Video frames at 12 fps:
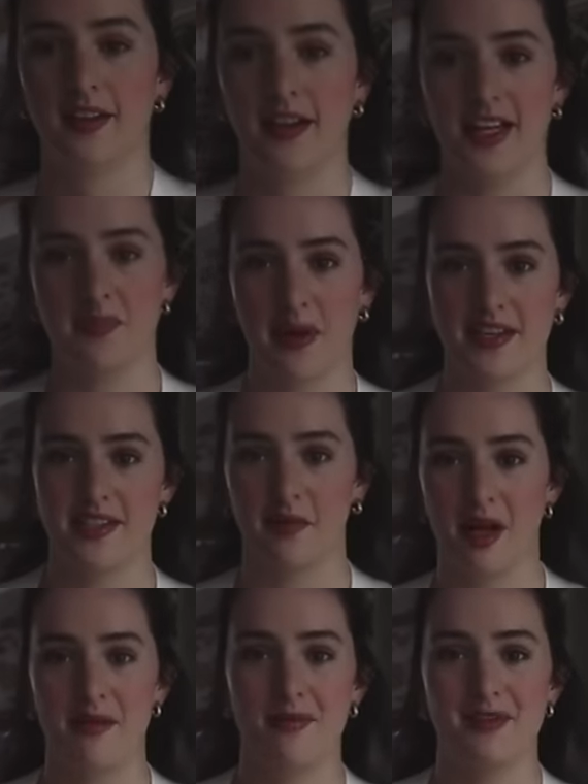That's better.
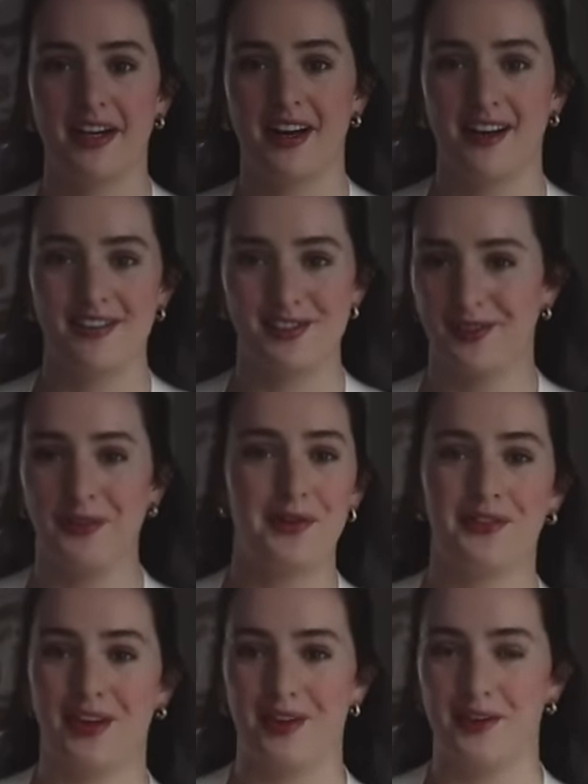My memory cards are
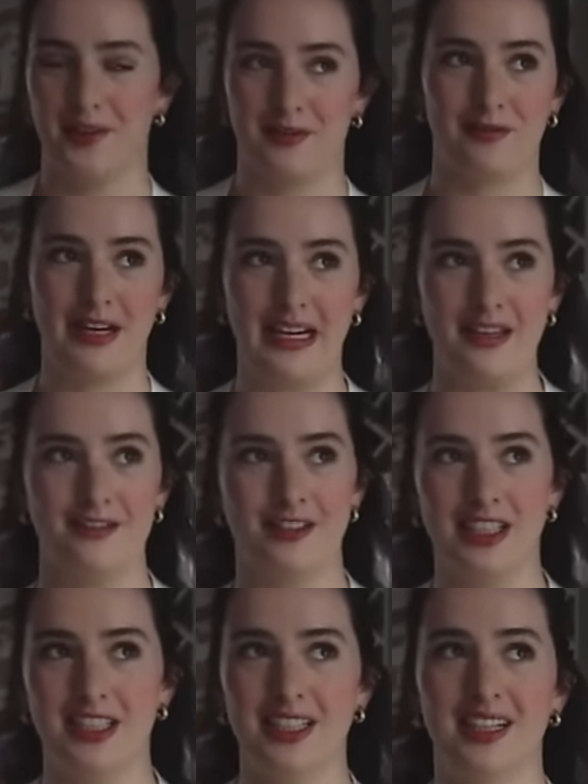also really
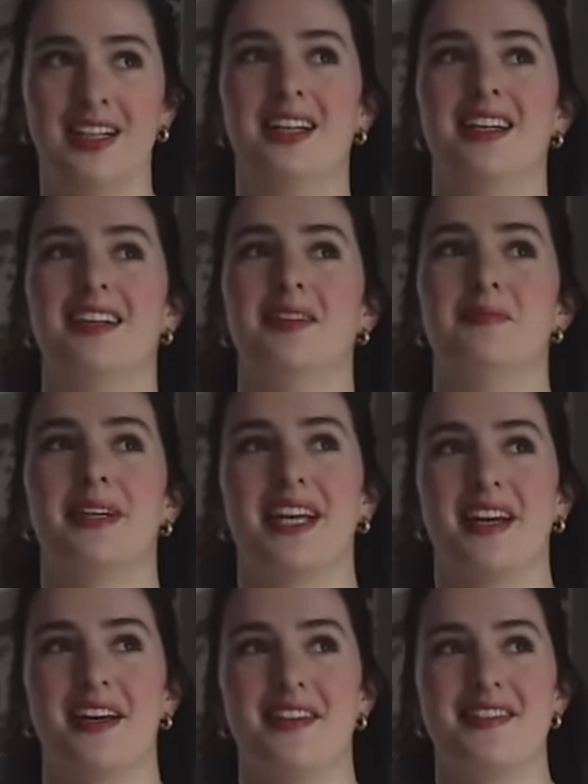full
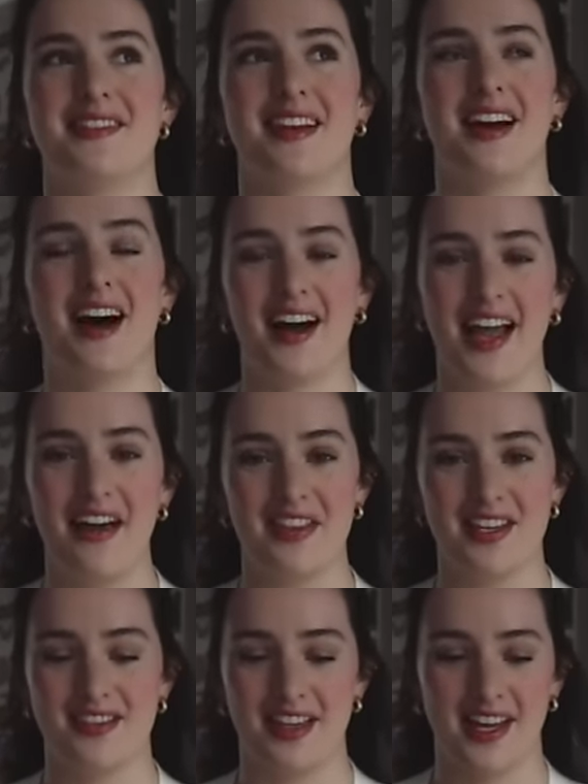because I have
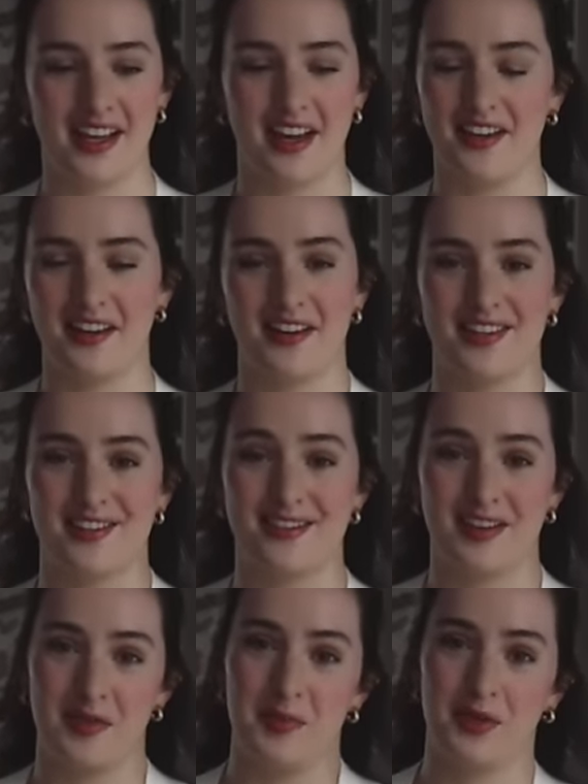this thing. I don't know, this
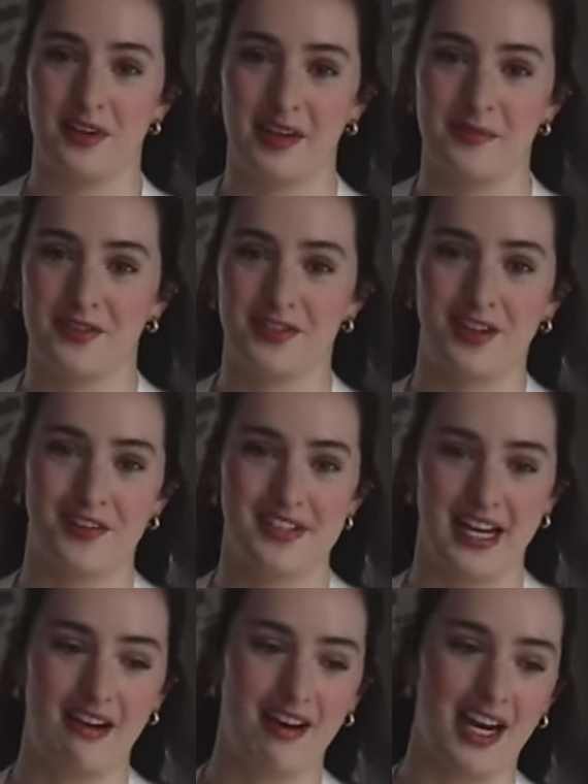is so boring, but for
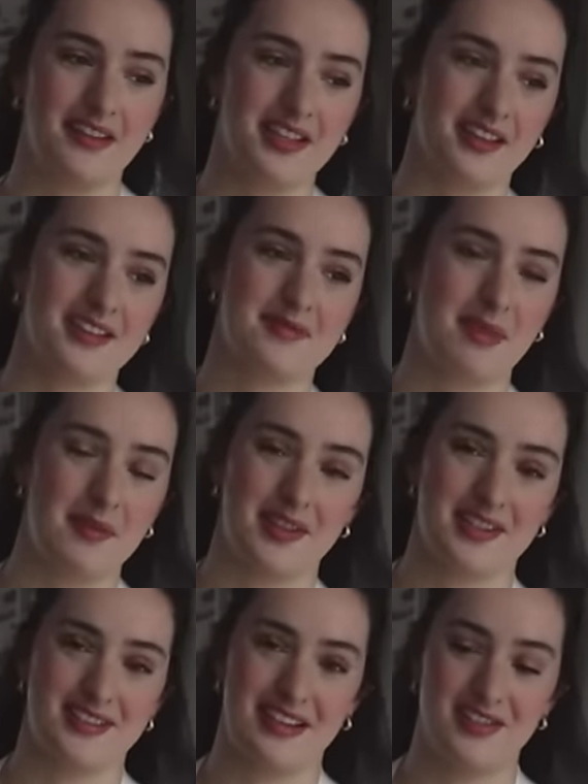content creators, maybe
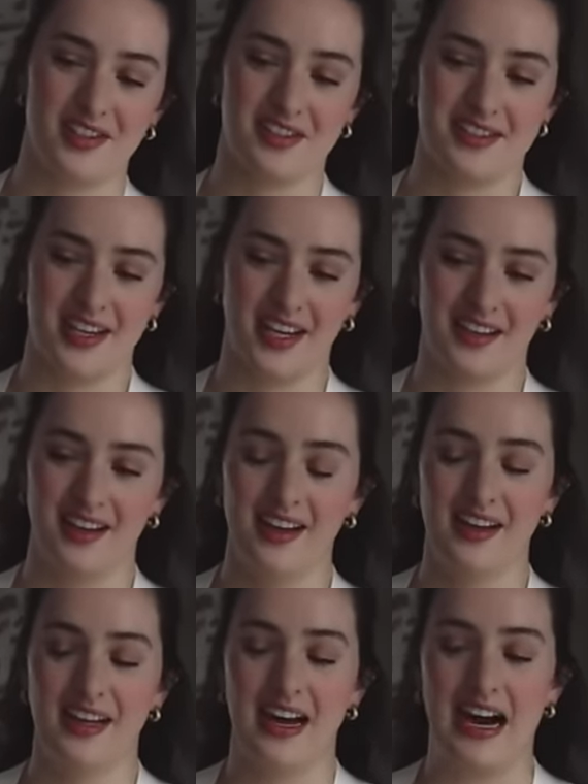this is interesting.
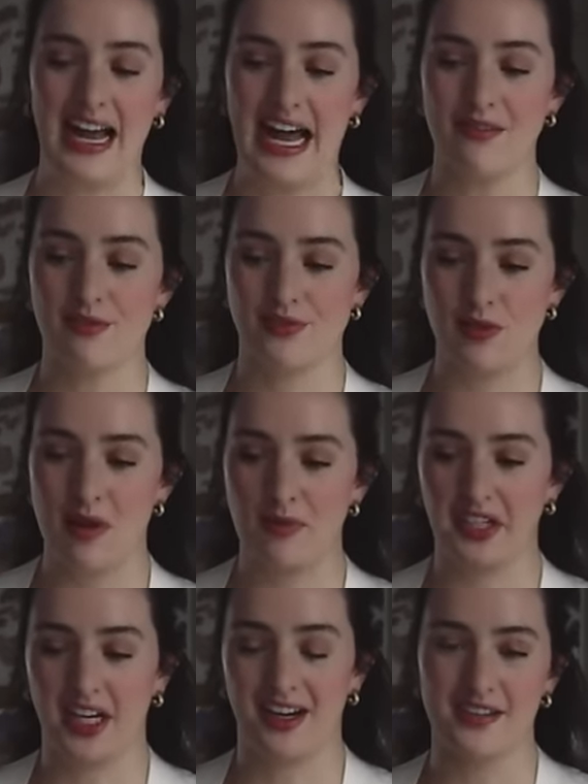I have a few
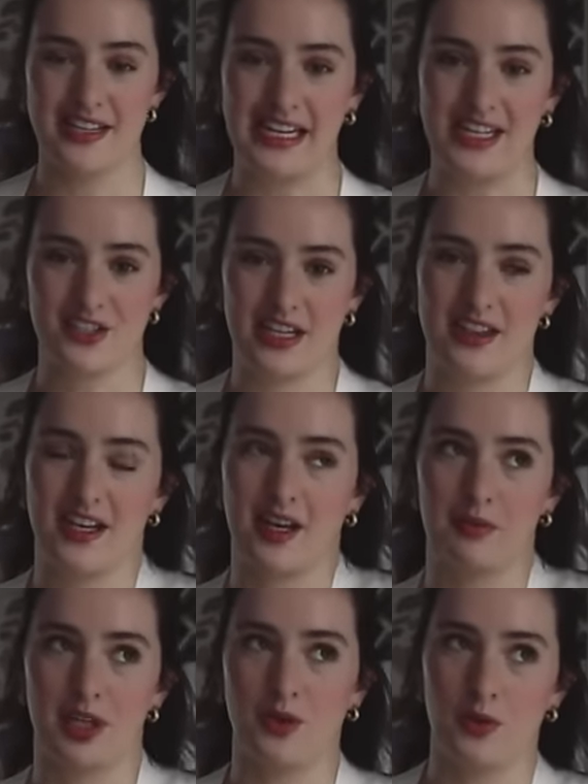memory cards. I actually think
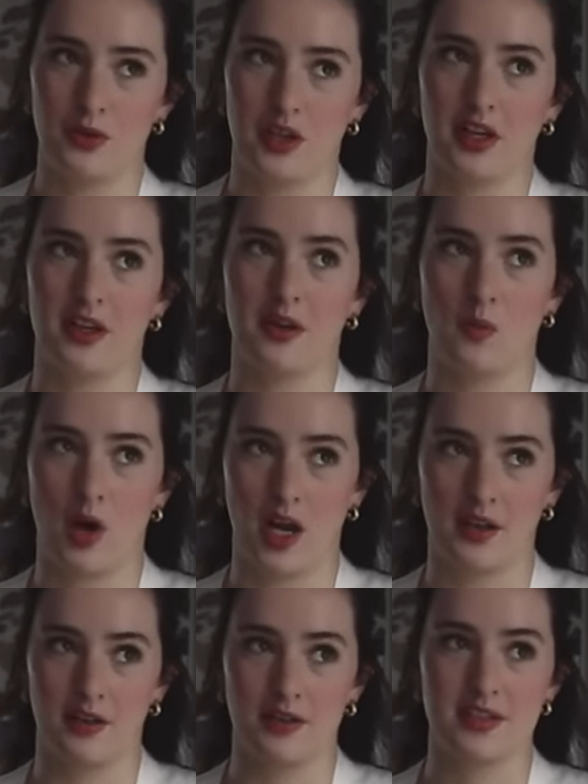I'm going to order
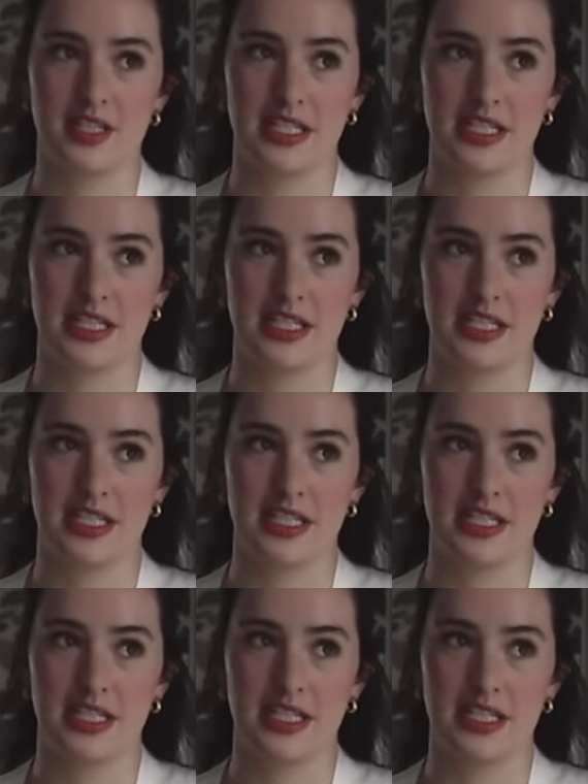one